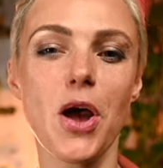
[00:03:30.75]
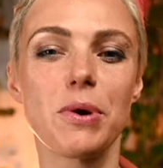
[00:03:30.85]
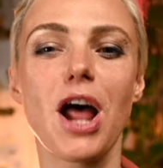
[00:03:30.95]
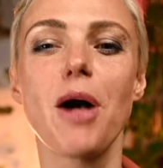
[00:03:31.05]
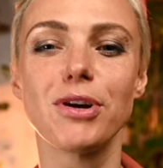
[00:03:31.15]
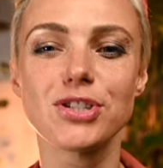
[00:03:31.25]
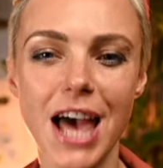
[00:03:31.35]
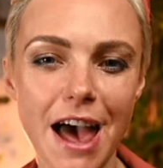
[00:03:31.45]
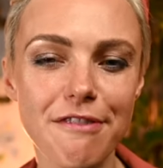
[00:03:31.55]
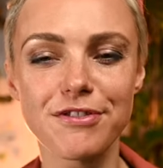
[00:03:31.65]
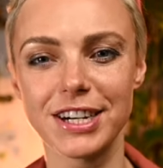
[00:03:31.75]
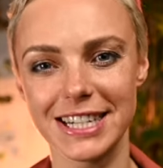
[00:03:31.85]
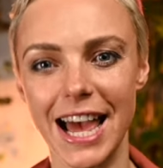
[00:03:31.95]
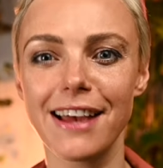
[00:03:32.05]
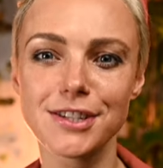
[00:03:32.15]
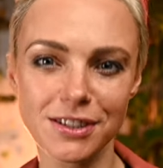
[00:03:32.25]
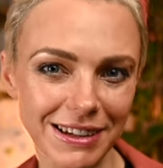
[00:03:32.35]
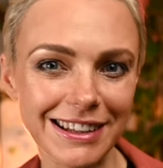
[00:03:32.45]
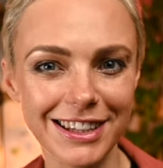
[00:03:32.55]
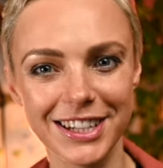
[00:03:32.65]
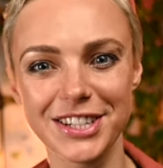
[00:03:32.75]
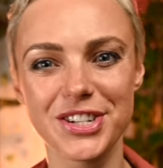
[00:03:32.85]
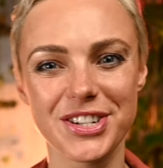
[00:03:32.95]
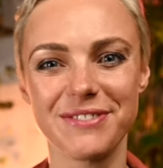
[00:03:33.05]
with almost every next vintage.